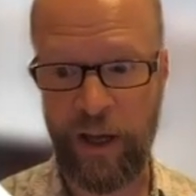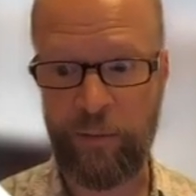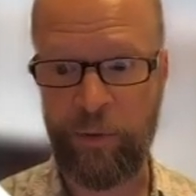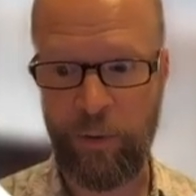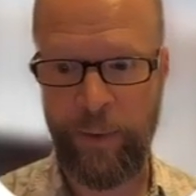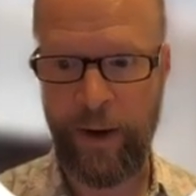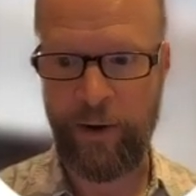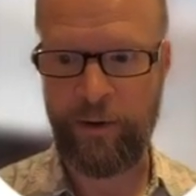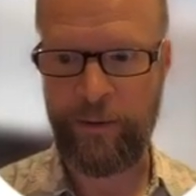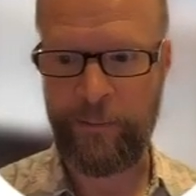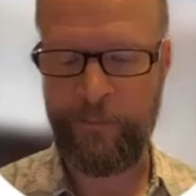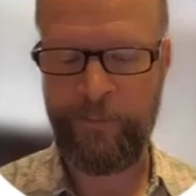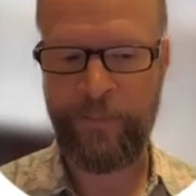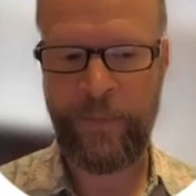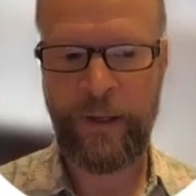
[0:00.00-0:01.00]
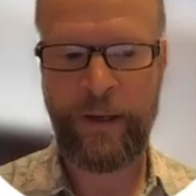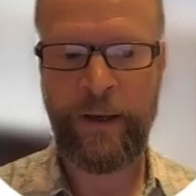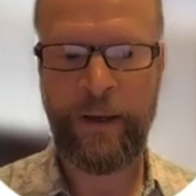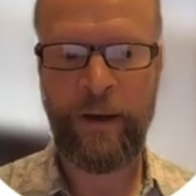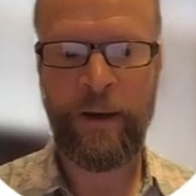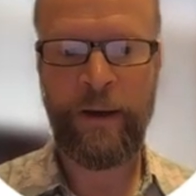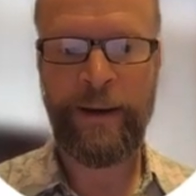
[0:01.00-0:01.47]
unprepared.
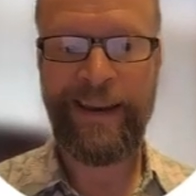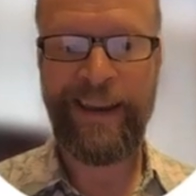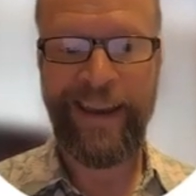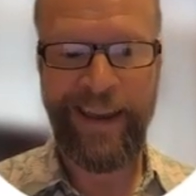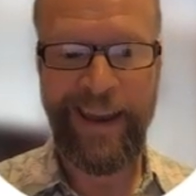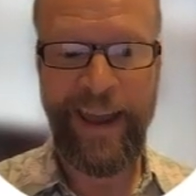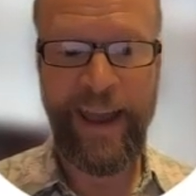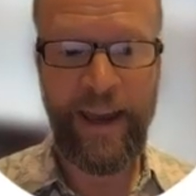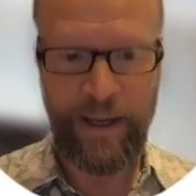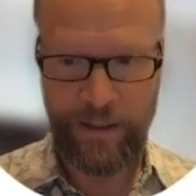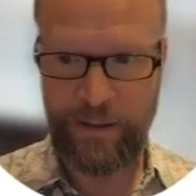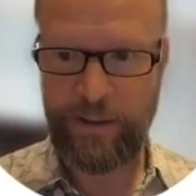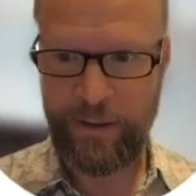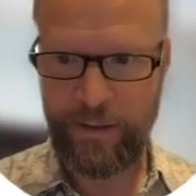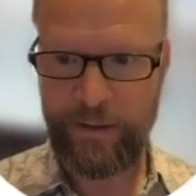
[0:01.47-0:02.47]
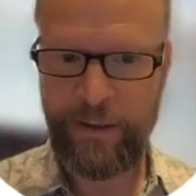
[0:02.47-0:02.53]
And